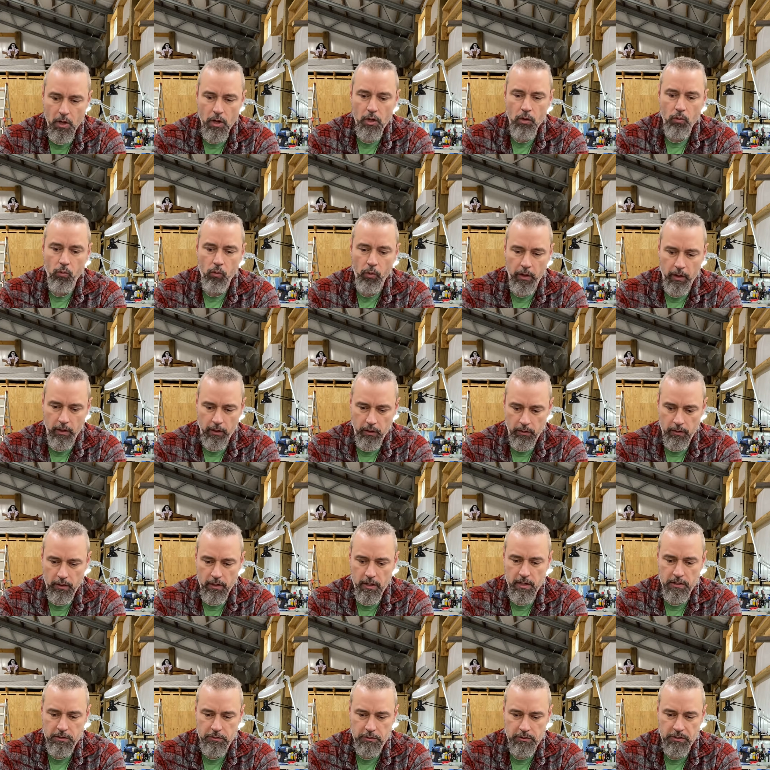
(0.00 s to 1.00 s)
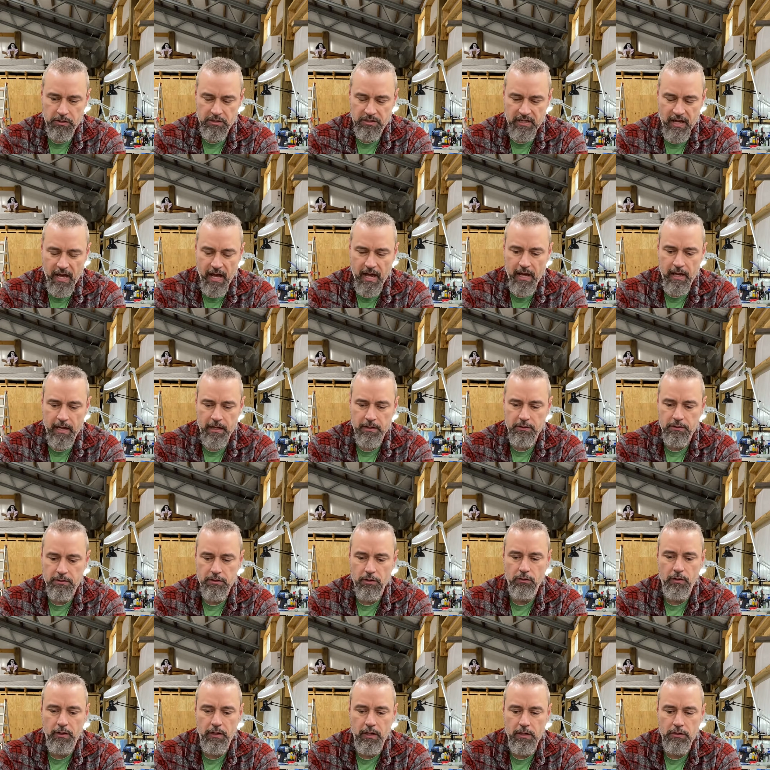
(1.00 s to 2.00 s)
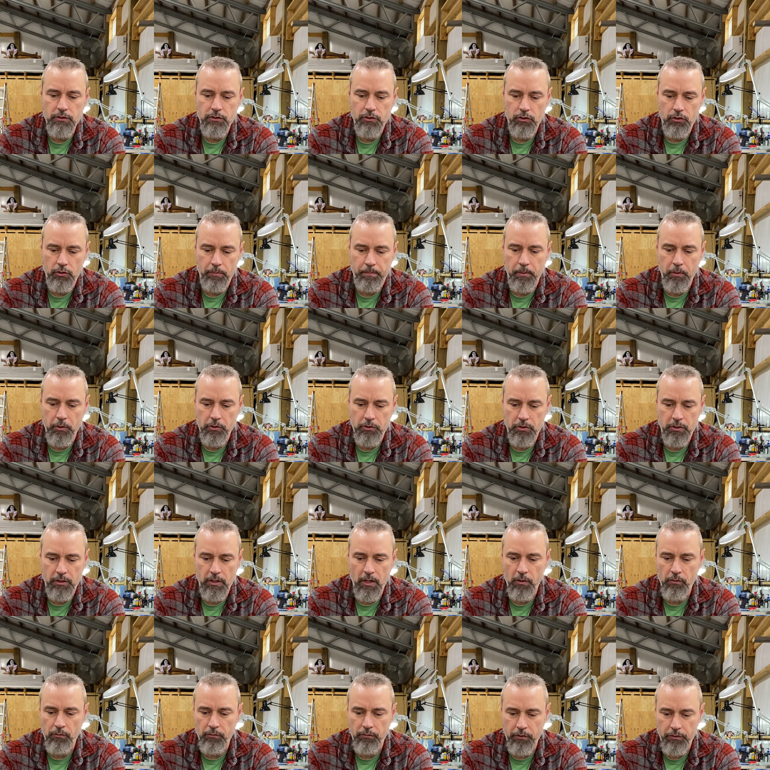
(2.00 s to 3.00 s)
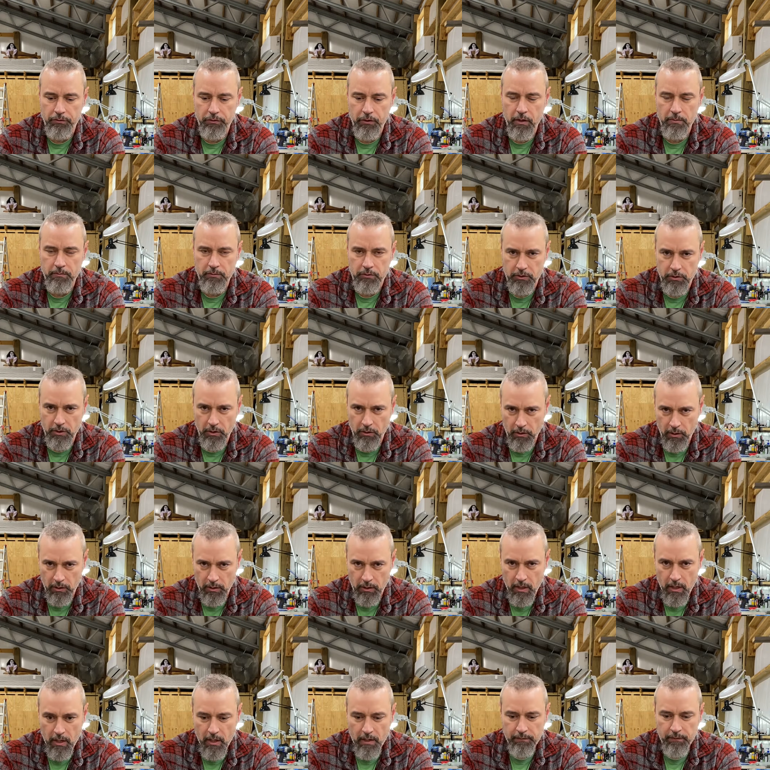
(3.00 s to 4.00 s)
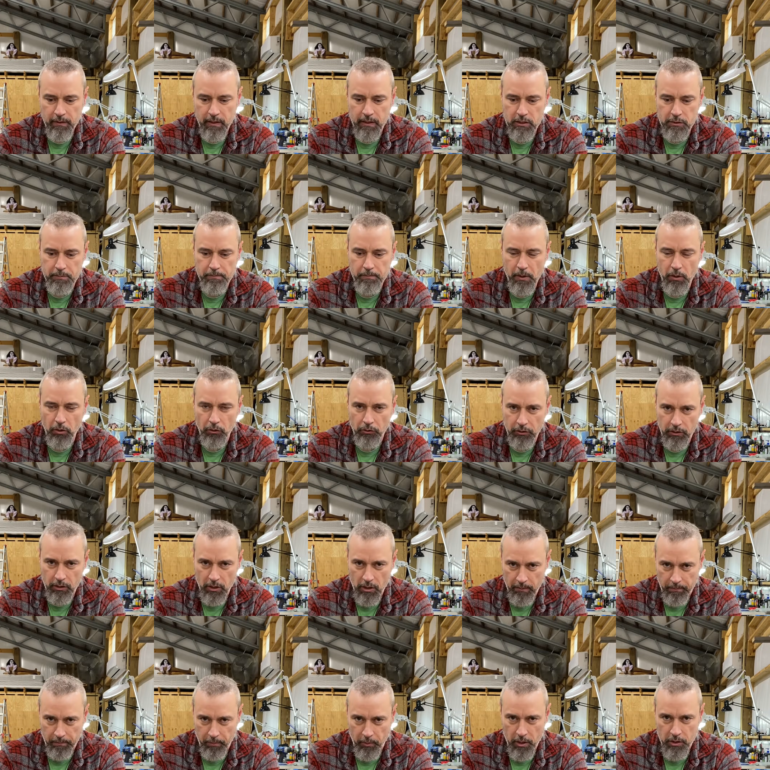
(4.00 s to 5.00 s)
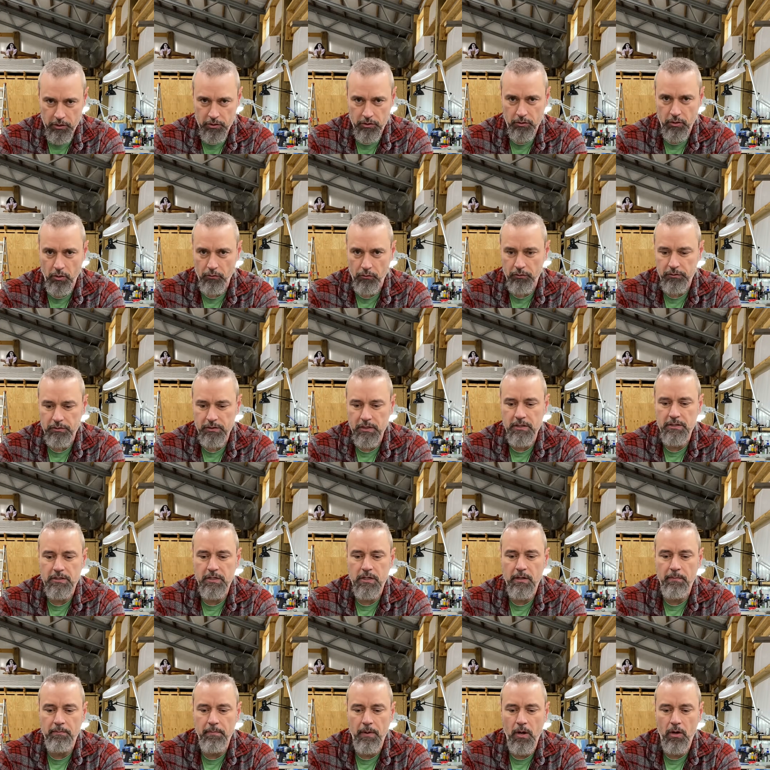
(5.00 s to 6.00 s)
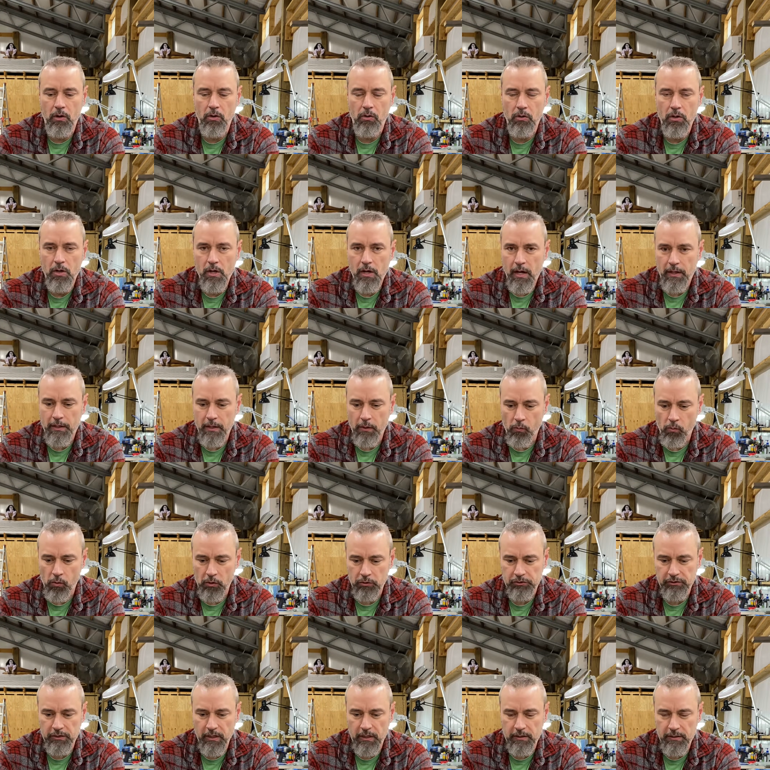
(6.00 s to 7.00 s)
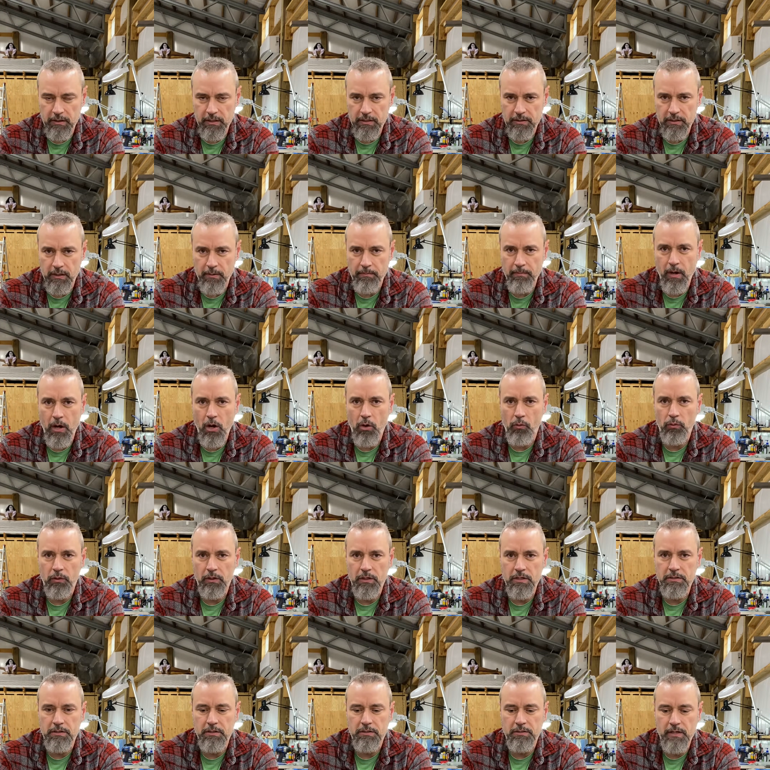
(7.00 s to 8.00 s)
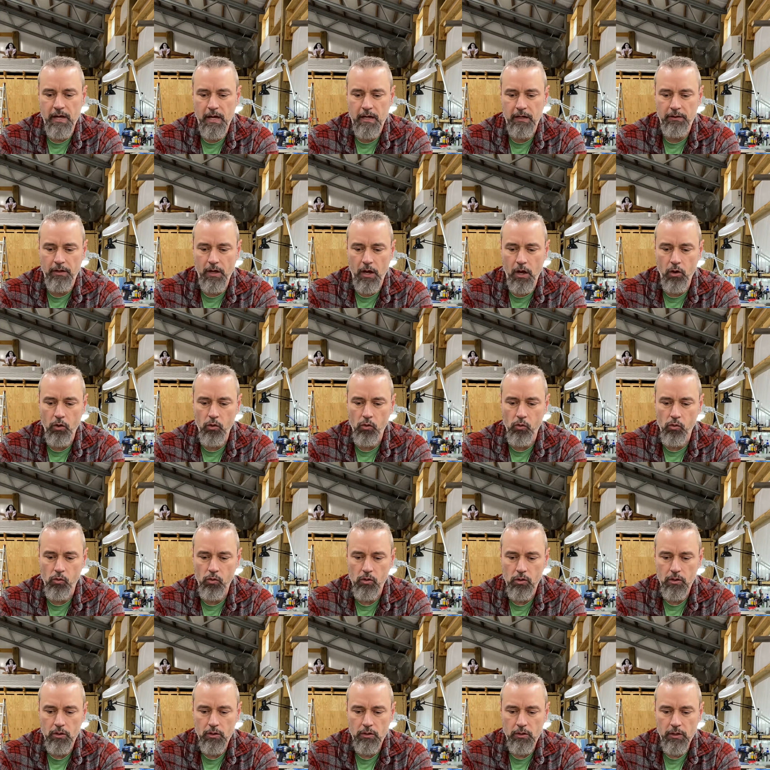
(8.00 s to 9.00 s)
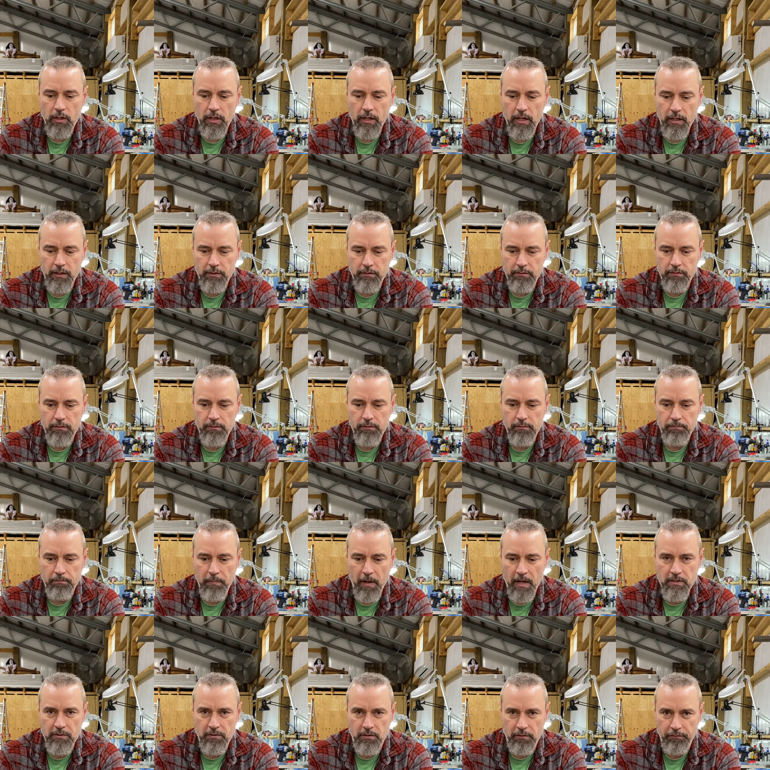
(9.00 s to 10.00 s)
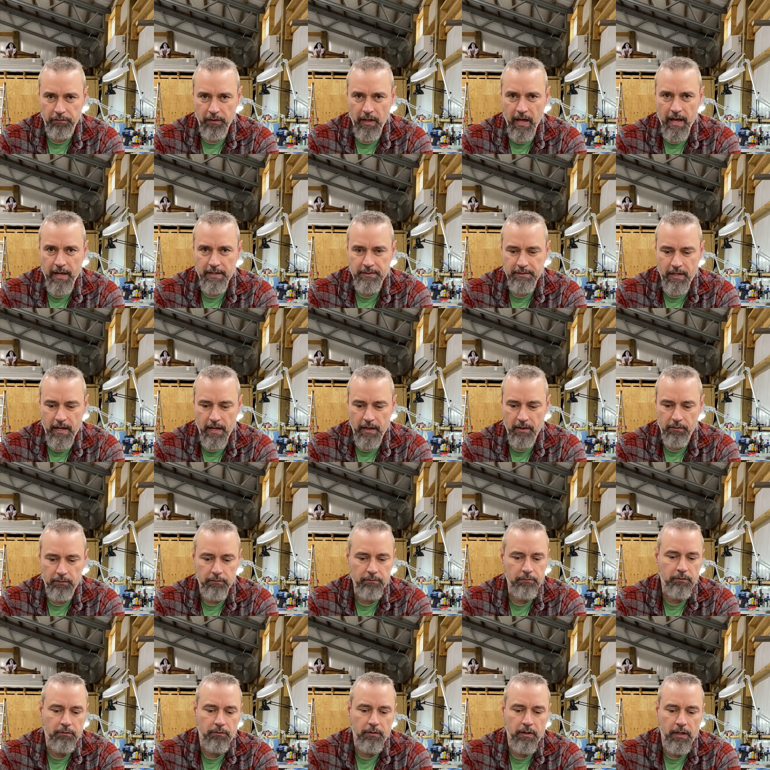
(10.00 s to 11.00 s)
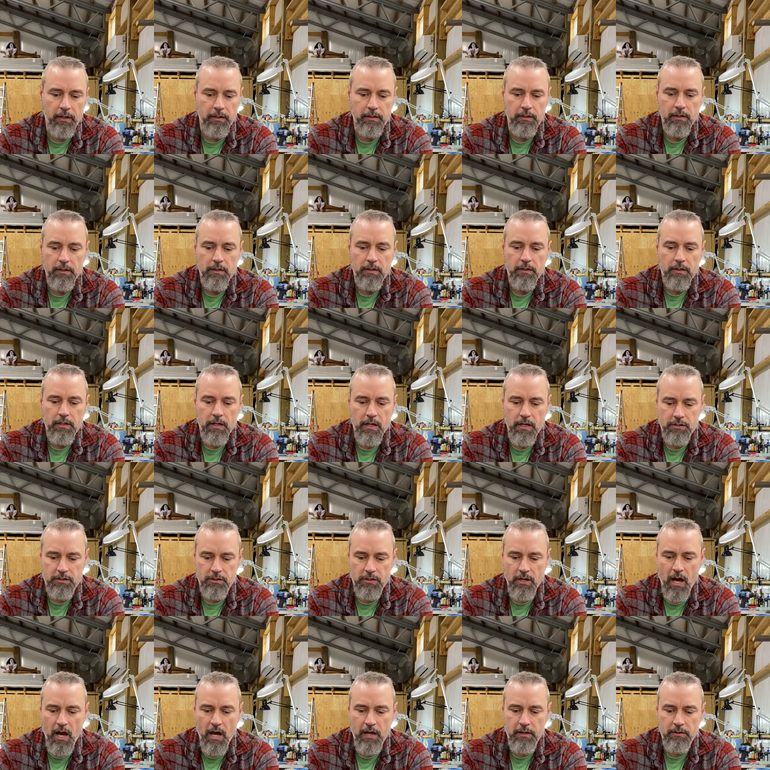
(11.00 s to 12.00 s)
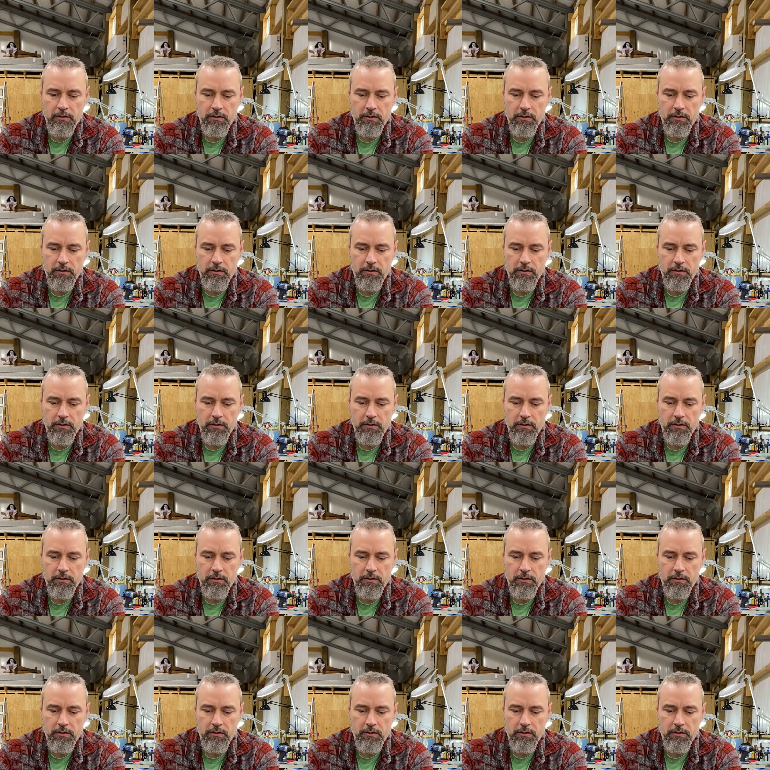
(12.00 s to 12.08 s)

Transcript: where it's designed so that as you're pushing on the thumb stud, that it's building up pressure on the detent ball. And then once that detent ball releases out of the hole, it basically flies out, okay? It's not